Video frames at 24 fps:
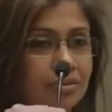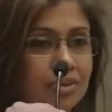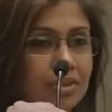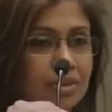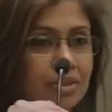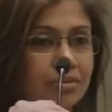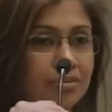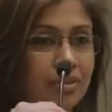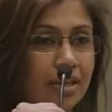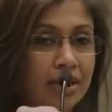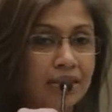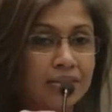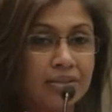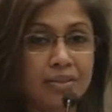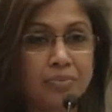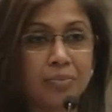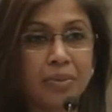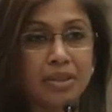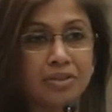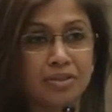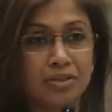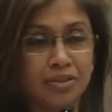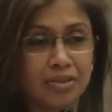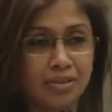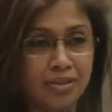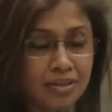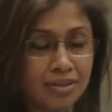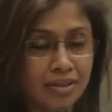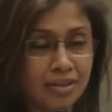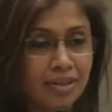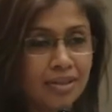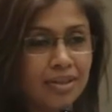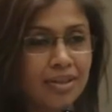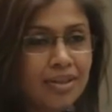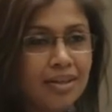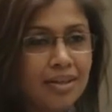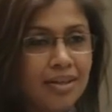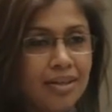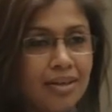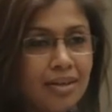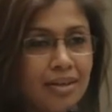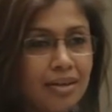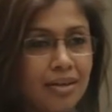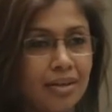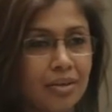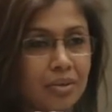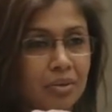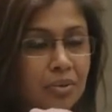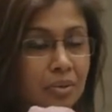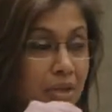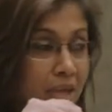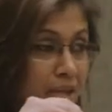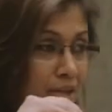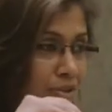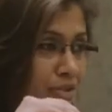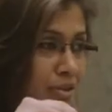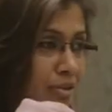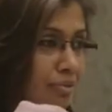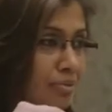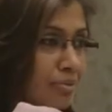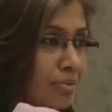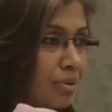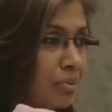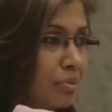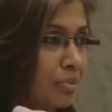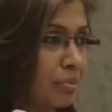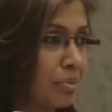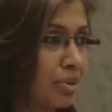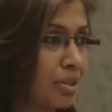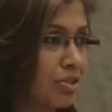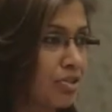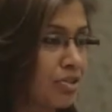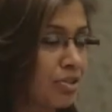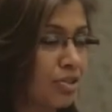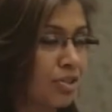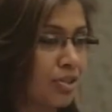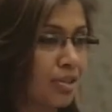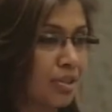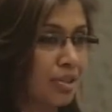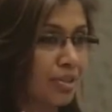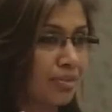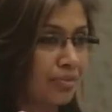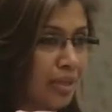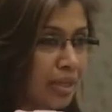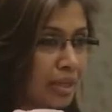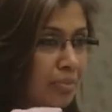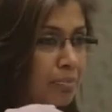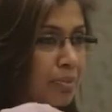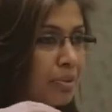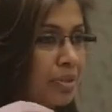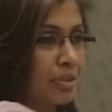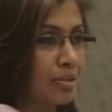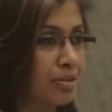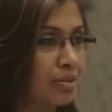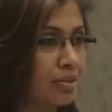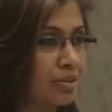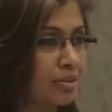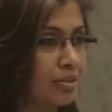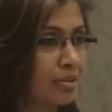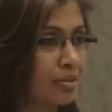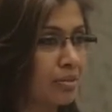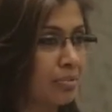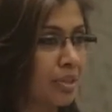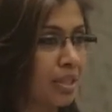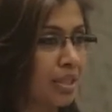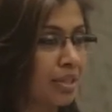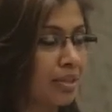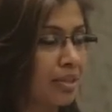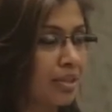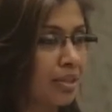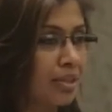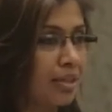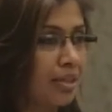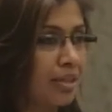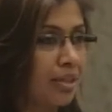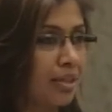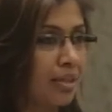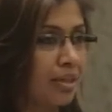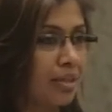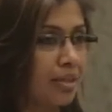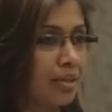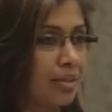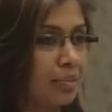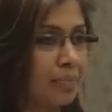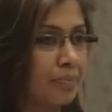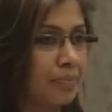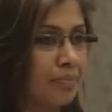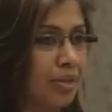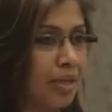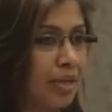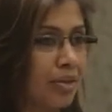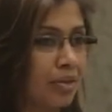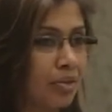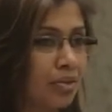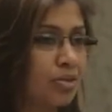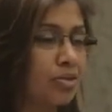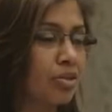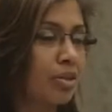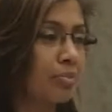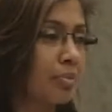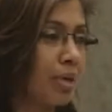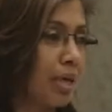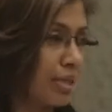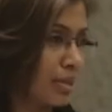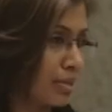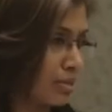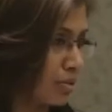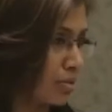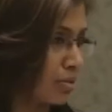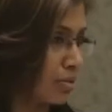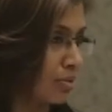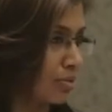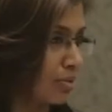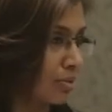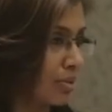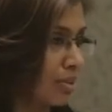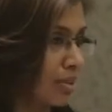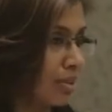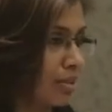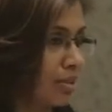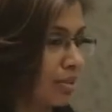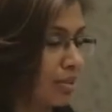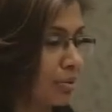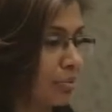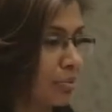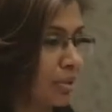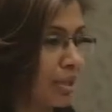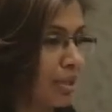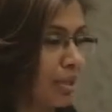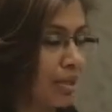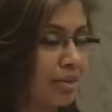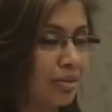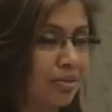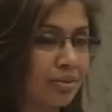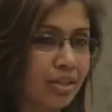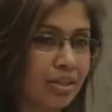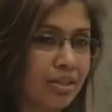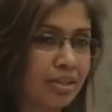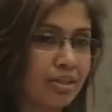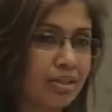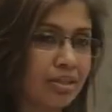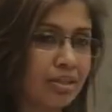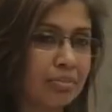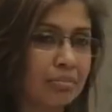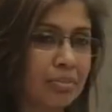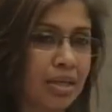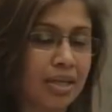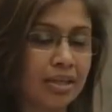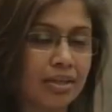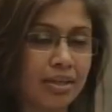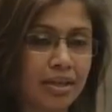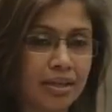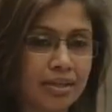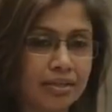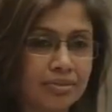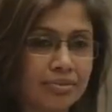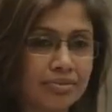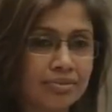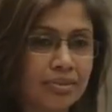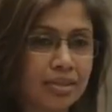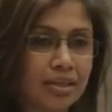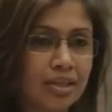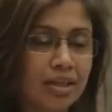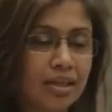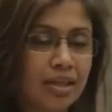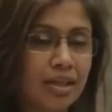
this very special occasion, which is very personal to me, and also a milestone in the way I look at it in my life.